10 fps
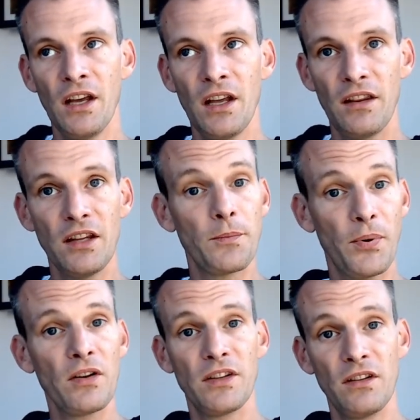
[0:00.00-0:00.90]
then the
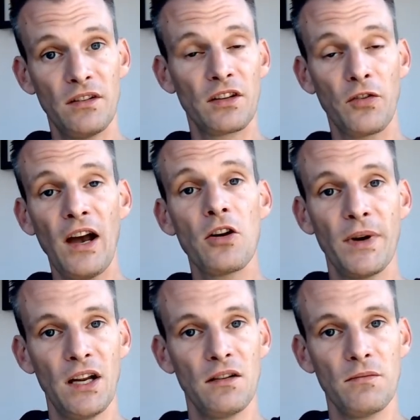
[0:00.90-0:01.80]
part the, the crowd
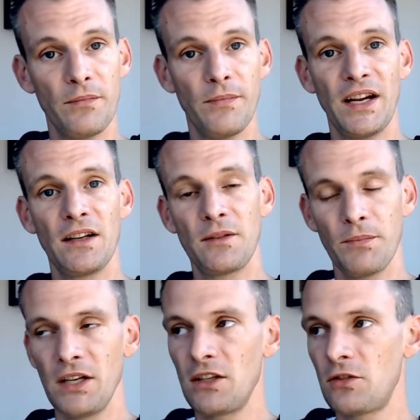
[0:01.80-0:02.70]
might might
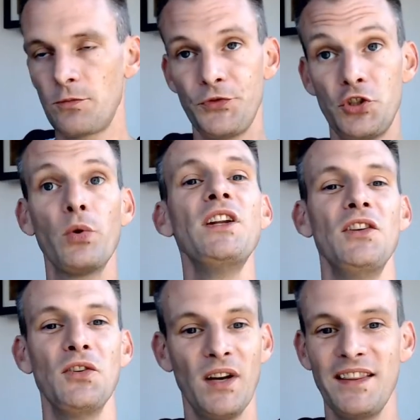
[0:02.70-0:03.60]
might join
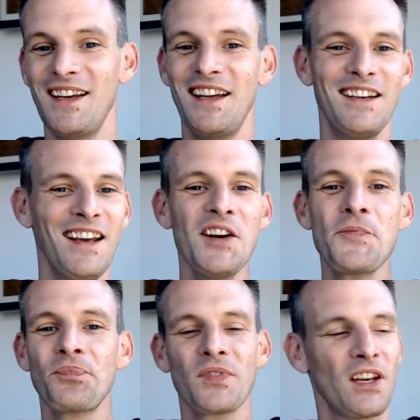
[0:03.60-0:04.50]
you and then
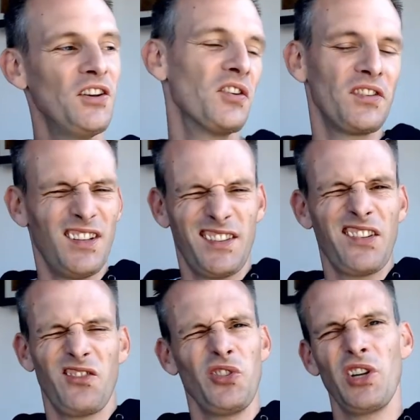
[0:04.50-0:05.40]
you know it
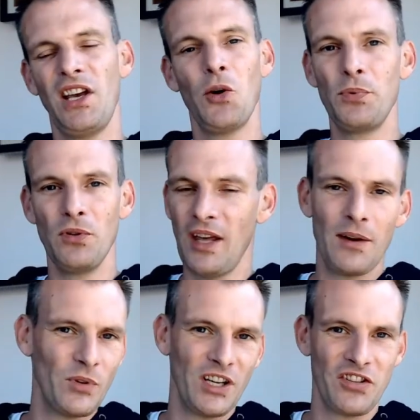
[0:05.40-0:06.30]
doesn't really help you
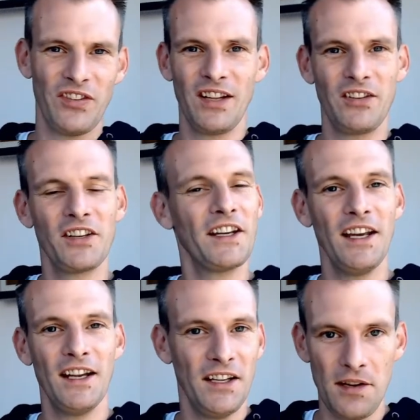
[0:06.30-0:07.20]
that much it's not like you're going to
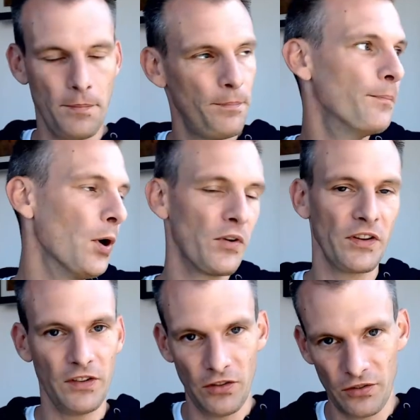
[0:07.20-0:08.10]
get any
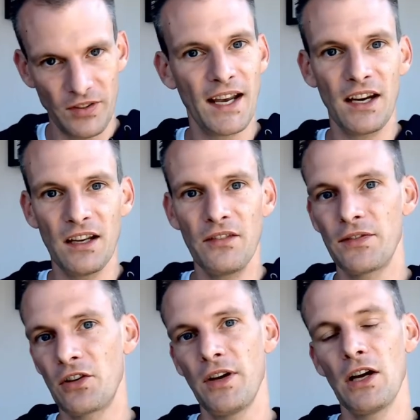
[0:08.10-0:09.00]
bonuses or negatives if
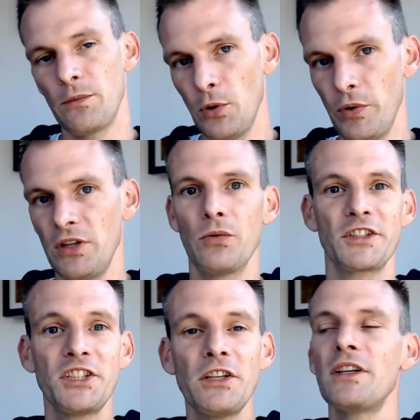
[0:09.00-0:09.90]
the crowd's booing you or
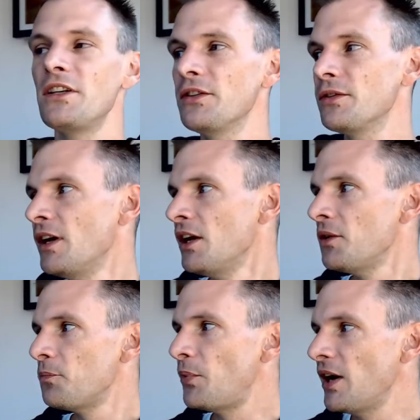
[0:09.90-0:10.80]
cheering you
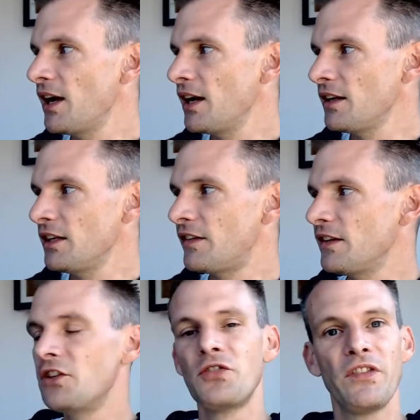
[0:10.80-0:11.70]
but it's an
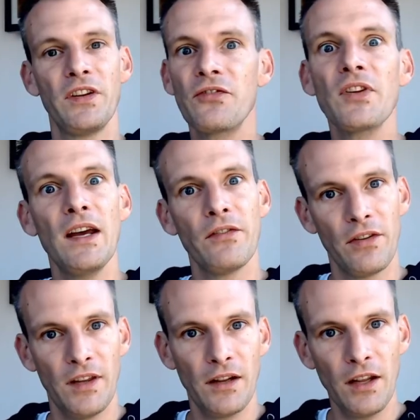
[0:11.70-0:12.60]
interesting flavor
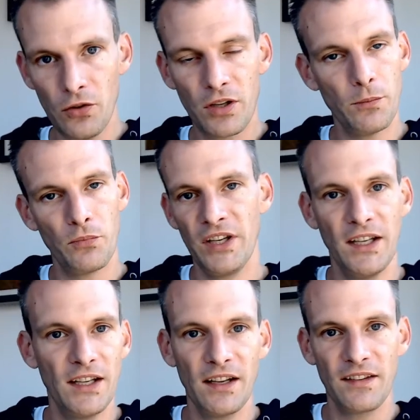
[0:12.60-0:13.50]
thing that you can bring
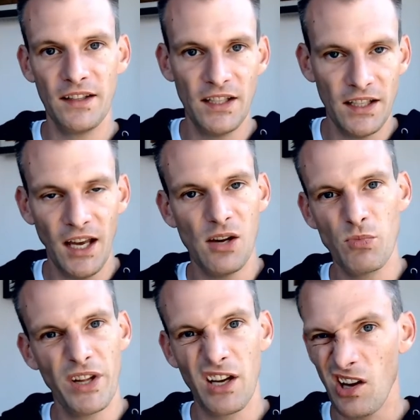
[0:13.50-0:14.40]
in as the DM.
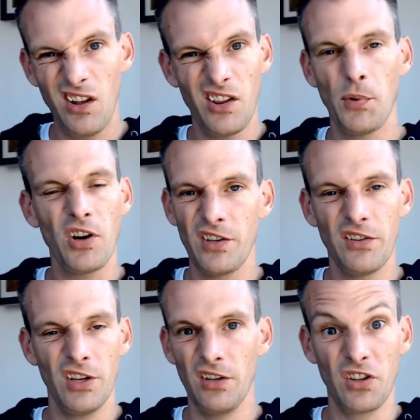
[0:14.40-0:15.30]
Like, oh, the party,
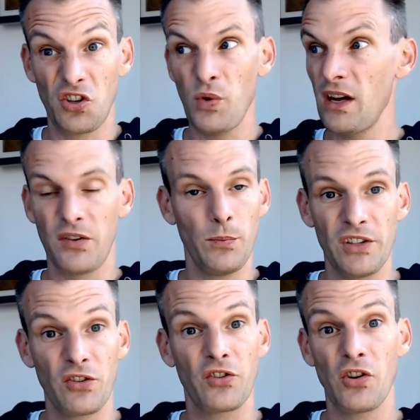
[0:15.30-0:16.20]
the, the crowd seems like
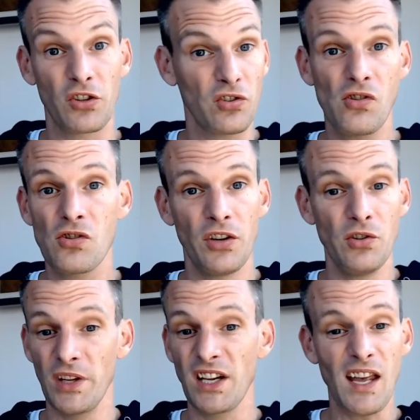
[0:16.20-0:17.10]
they're starting to turn on
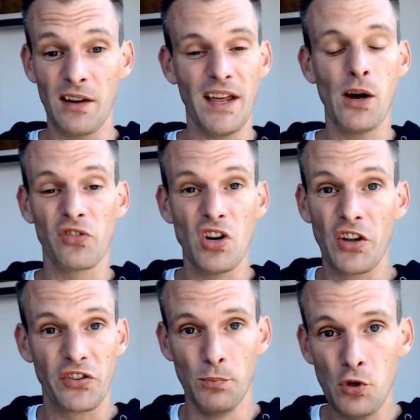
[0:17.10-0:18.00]
you. Like, that, that was an
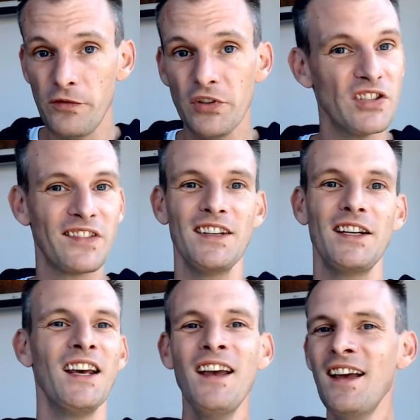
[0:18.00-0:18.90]
awesome move you just
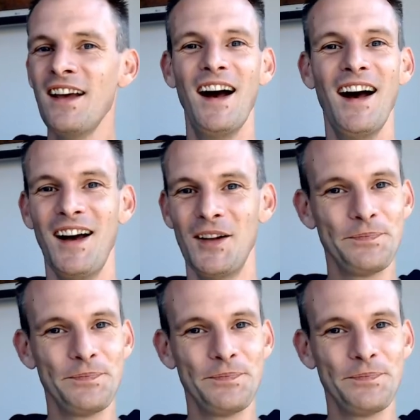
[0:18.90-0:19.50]
did. Uh,